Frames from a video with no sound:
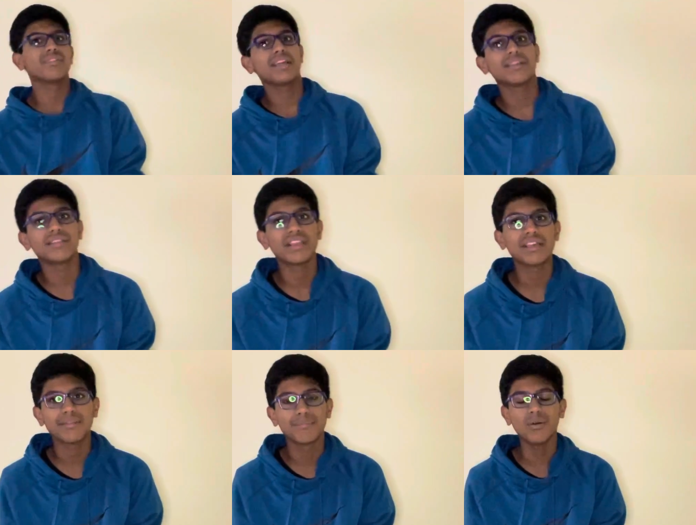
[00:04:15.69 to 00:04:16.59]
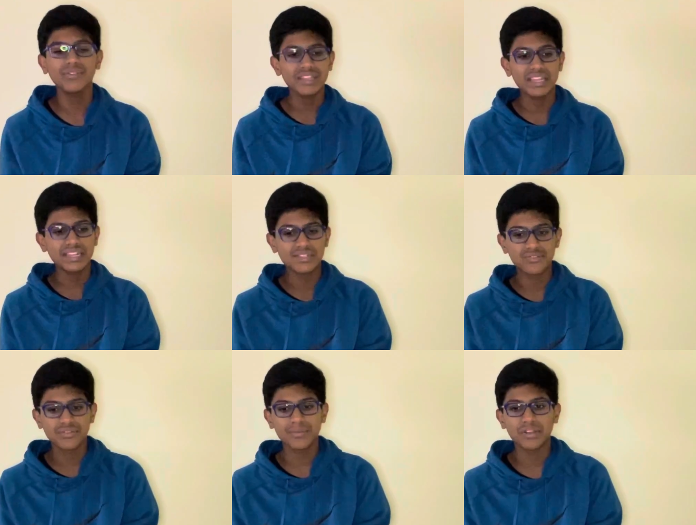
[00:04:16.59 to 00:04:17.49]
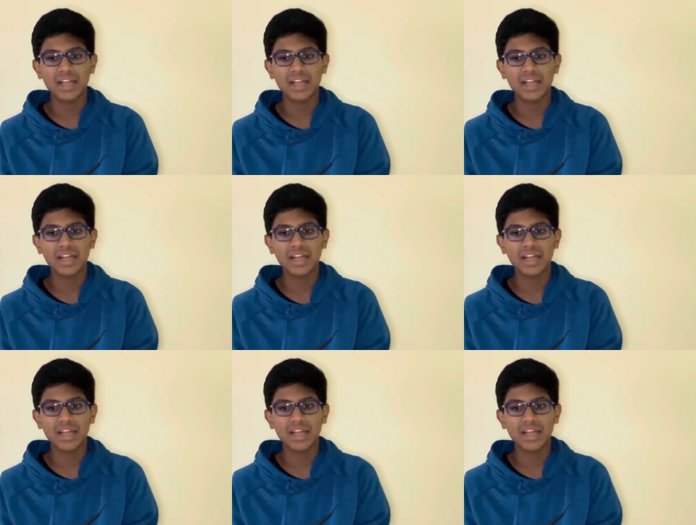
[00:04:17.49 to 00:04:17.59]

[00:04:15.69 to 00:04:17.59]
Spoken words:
They didn't dribble.